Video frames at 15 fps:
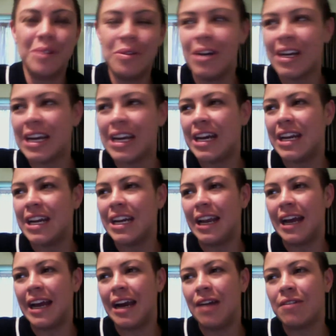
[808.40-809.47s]
working on it
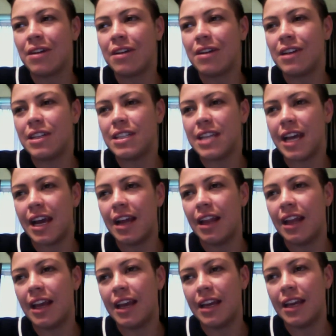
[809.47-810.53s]
now. We're going to
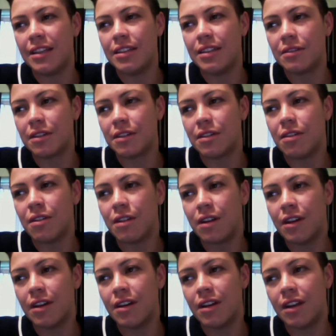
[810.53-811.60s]
LA to
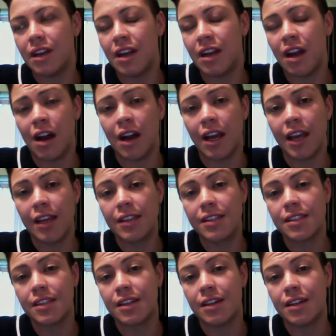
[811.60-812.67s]
record in
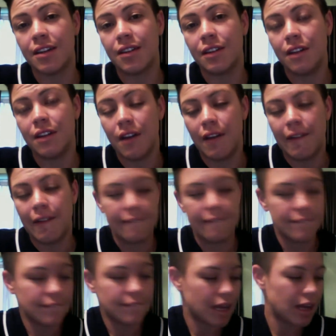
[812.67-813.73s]
August, so
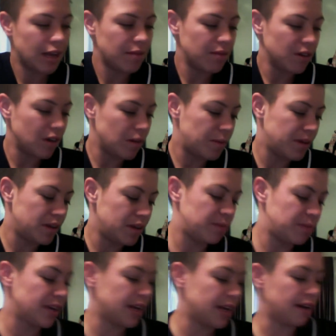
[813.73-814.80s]
we're hoping to
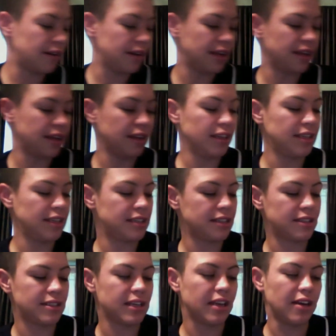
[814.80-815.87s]
put out at least a
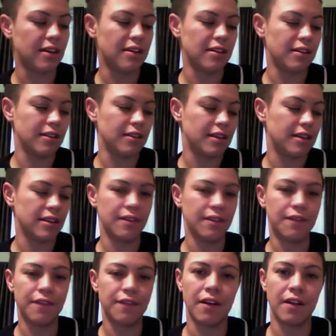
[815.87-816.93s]
single in the
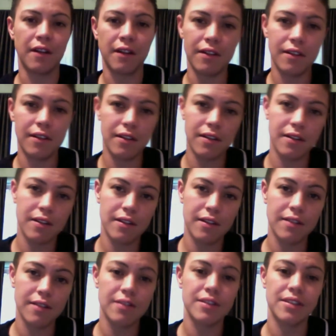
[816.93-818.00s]
fall.
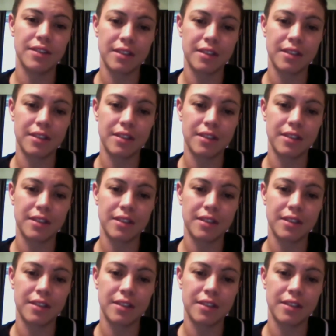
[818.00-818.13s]
So